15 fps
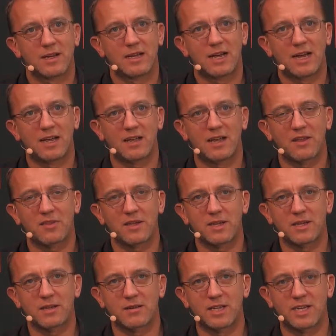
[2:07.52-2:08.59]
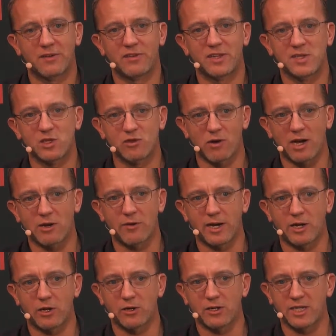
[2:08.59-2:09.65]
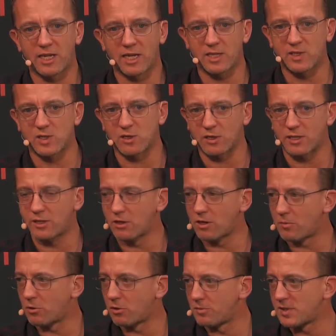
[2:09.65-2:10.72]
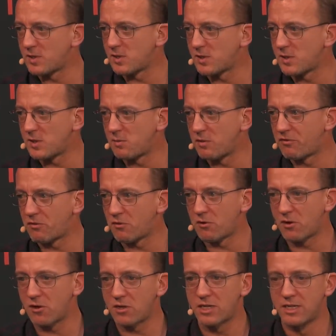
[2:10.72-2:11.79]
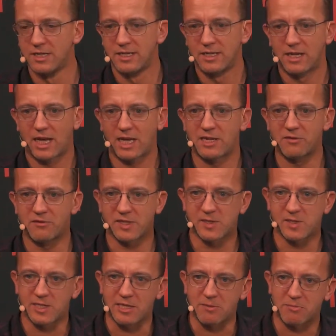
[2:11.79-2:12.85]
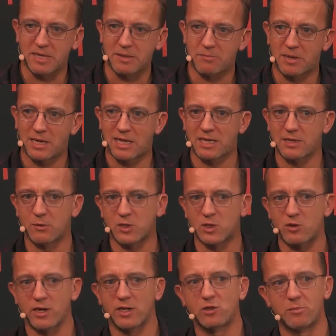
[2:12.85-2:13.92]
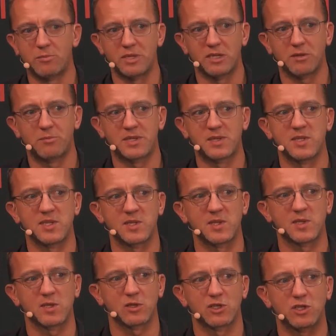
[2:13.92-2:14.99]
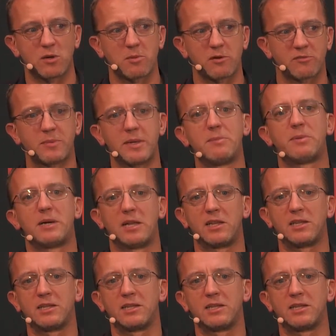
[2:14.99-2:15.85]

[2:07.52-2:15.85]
I think Kevin's track record, he had started a couple of businesses before, had invested in PayPal. He was trying to build businesses on top of PayPal.